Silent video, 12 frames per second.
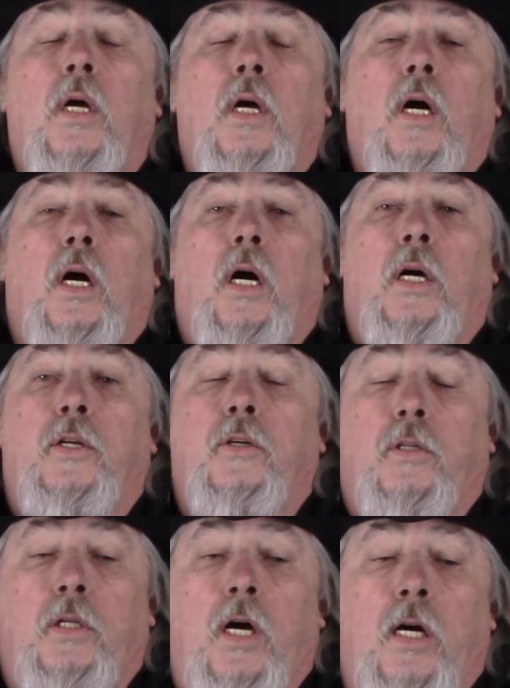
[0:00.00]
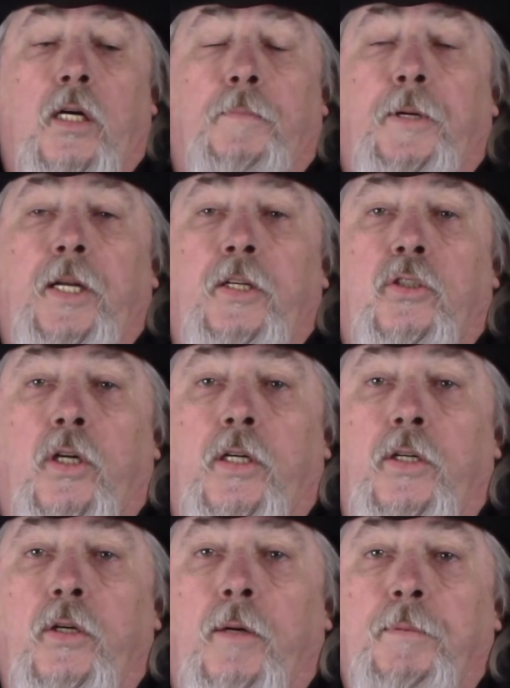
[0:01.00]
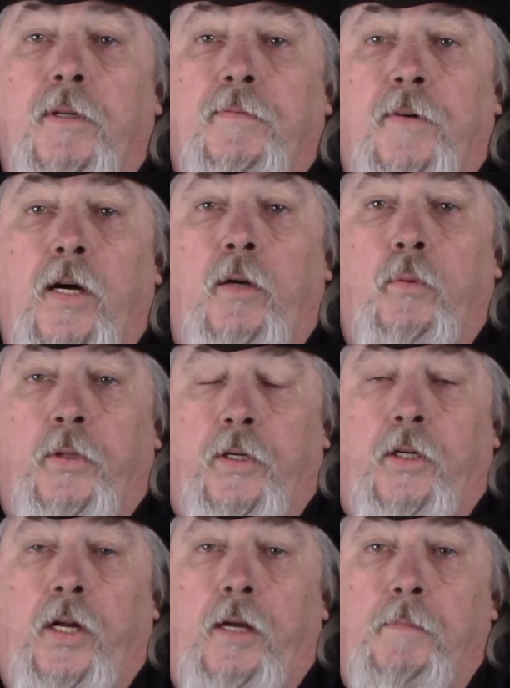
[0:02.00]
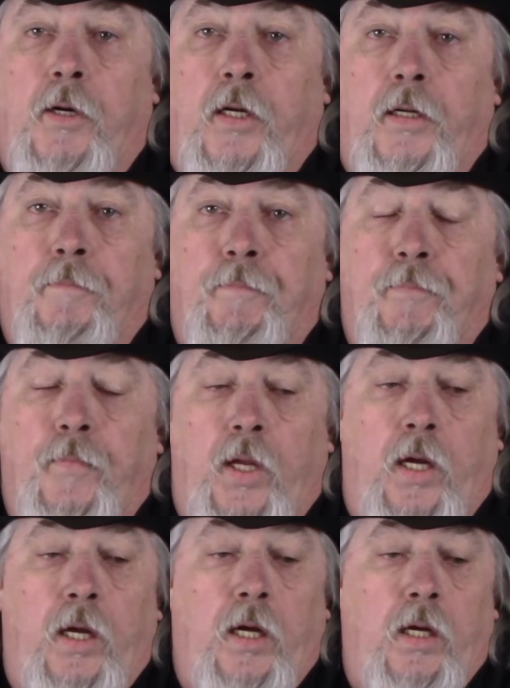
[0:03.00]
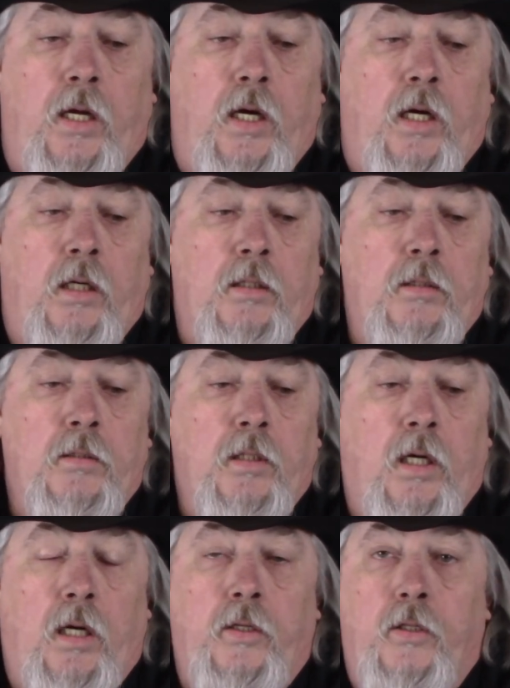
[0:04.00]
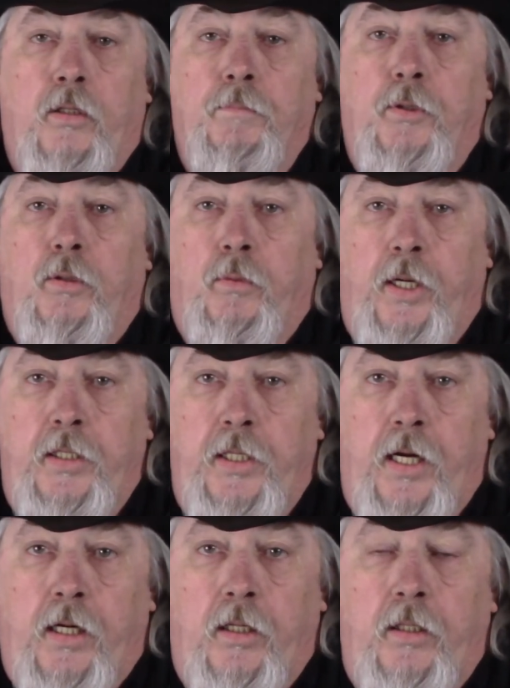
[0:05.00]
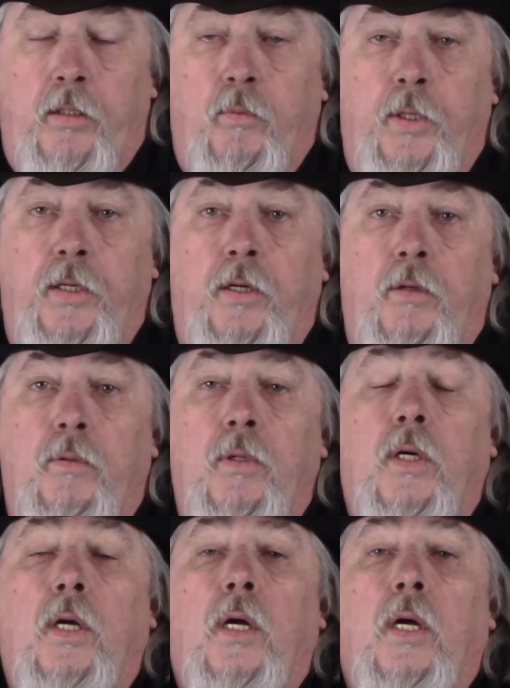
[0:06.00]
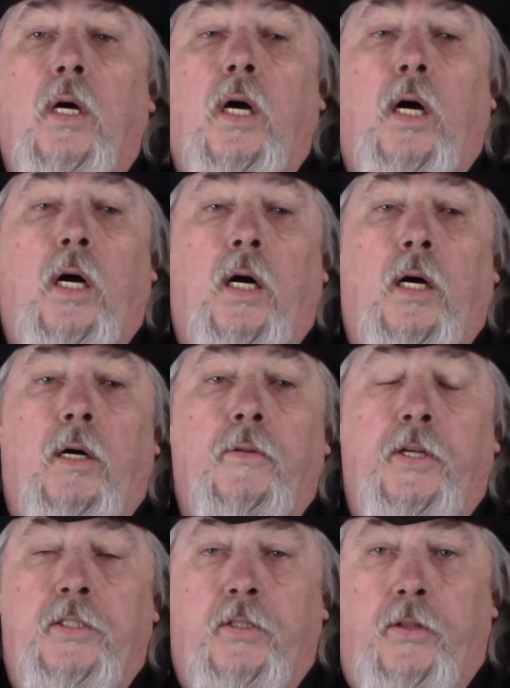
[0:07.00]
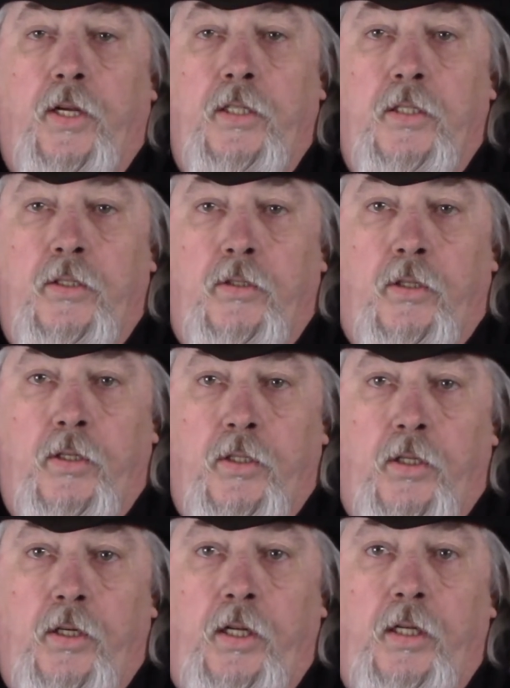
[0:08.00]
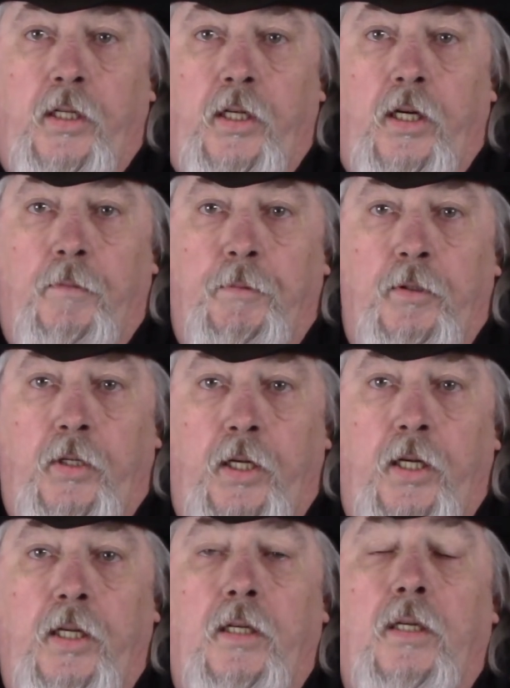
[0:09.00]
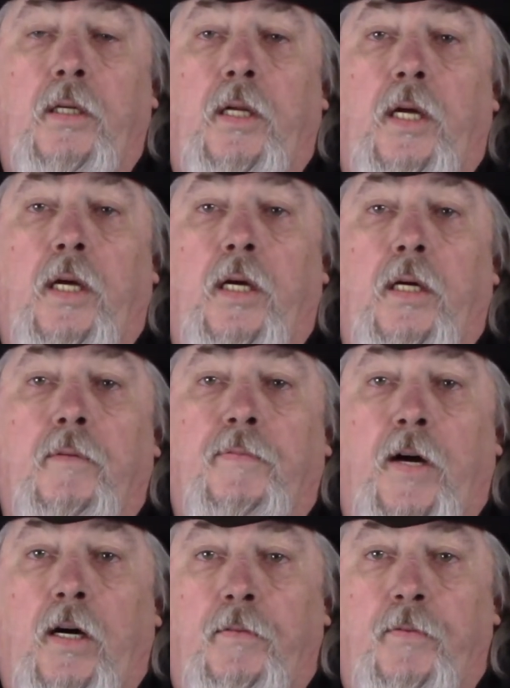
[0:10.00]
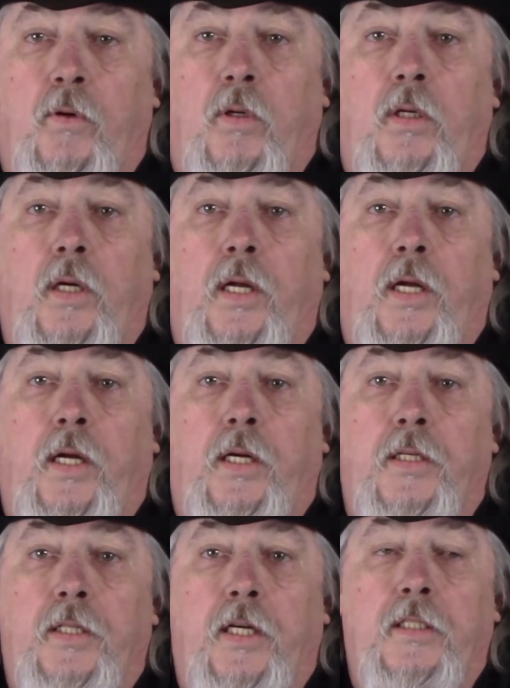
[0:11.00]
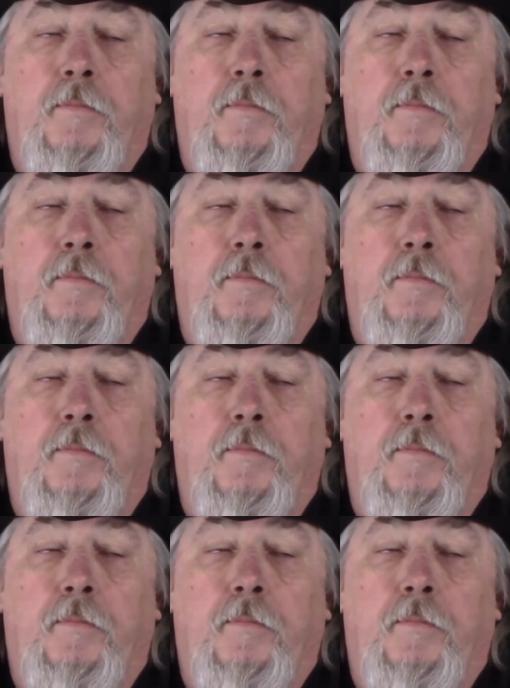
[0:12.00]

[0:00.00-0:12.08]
You can lock up any truck you happen to find with their name on it. And you can put a red tag on their window. These are things that your attorney can help you get and file for, and it takes